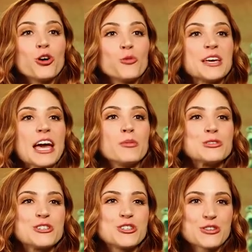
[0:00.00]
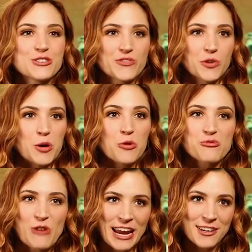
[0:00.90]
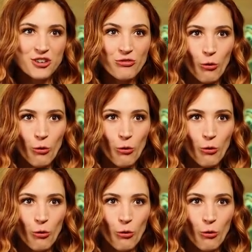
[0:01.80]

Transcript: you'll be able to choose from a range of